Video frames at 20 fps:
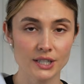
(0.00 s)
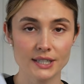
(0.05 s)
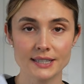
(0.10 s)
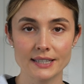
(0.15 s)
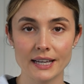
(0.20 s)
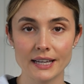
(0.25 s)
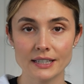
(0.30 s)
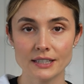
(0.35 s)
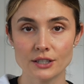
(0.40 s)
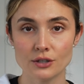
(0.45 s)
just
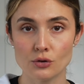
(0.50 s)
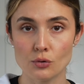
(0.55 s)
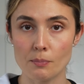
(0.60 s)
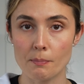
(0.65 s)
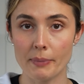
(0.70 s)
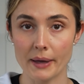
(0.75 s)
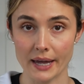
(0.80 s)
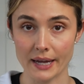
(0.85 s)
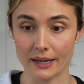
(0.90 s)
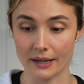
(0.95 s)
said to
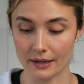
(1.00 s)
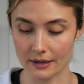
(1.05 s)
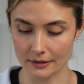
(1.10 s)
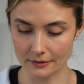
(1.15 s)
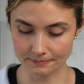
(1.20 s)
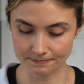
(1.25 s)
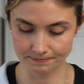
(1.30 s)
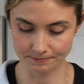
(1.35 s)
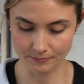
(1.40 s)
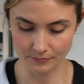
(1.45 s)
bake.
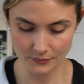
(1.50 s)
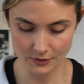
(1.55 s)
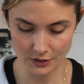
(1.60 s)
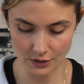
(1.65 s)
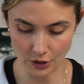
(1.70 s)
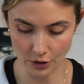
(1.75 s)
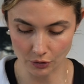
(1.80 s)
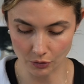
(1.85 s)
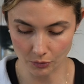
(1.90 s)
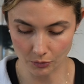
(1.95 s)

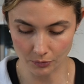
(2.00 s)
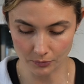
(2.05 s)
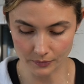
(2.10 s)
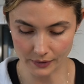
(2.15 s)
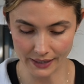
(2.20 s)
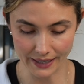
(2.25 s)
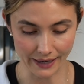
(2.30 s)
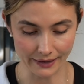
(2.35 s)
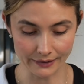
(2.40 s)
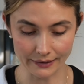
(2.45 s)
So
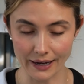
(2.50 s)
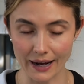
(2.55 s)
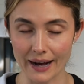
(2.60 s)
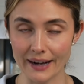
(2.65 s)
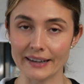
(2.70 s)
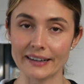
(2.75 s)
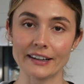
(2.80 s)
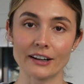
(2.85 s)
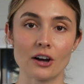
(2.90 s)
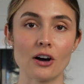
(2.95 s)
again, I
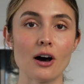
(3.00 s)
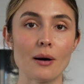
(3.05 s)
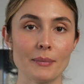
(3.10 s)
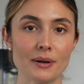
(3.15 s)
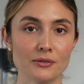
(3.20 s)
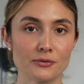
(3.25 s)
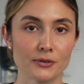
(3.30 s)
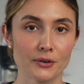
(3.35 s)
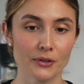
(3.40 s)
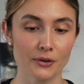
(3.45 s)
didn't
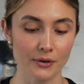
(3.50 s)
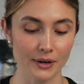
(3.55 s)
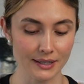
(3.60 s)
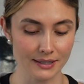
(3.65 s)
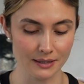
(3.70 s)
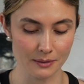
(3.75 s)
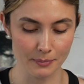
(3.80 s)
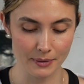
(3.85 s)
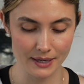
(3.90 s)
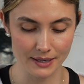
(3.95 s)
comment for the
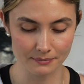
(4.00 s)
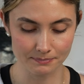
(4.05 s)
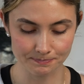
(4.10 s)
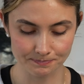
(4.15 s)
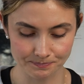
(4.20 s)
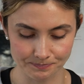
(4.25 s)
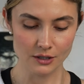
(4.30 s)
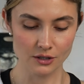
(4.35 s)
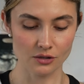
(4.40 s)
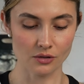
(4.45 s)
recipe,
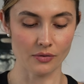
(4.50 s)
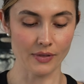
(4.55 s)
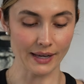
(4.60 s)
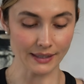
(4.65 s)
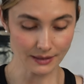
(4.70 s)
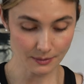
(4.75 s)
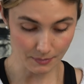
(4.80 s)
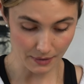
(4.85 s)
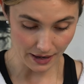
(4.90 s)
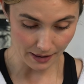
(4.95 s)
so
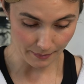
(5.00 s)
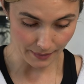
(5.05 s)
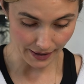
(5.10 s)
that's my